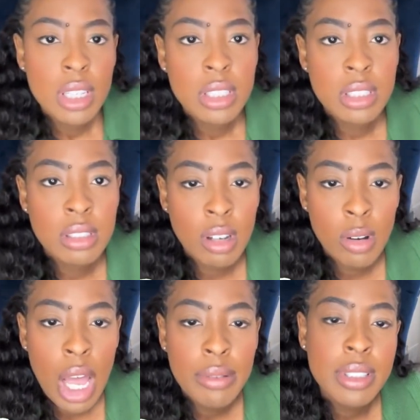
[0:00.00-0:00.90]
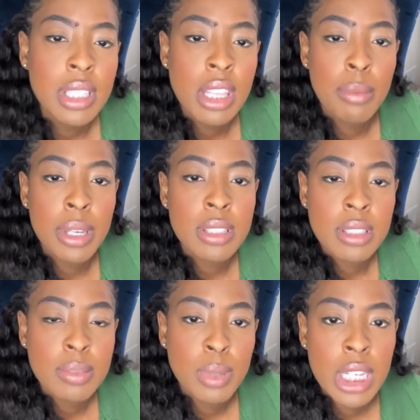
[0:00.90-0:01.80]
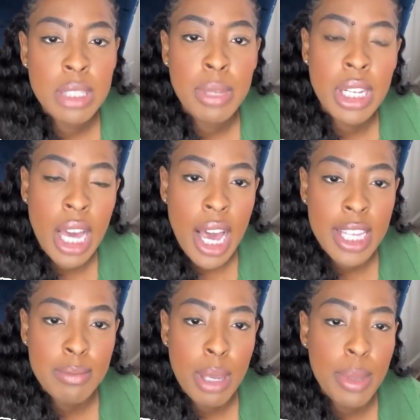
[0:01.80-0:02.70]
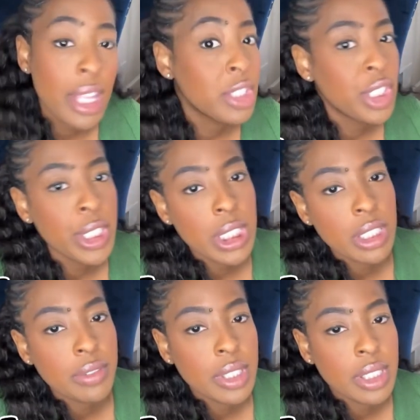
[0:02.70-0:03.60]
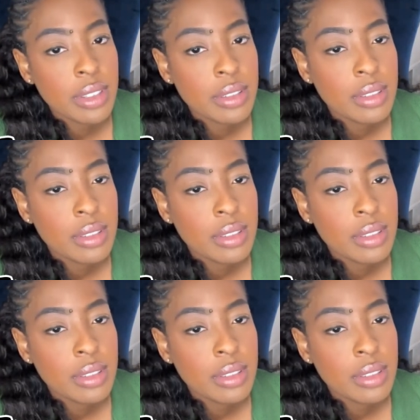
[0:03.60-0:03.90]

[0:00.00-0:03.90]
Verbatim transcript: So I would say the best place to meet a guy is maybe at a charity event.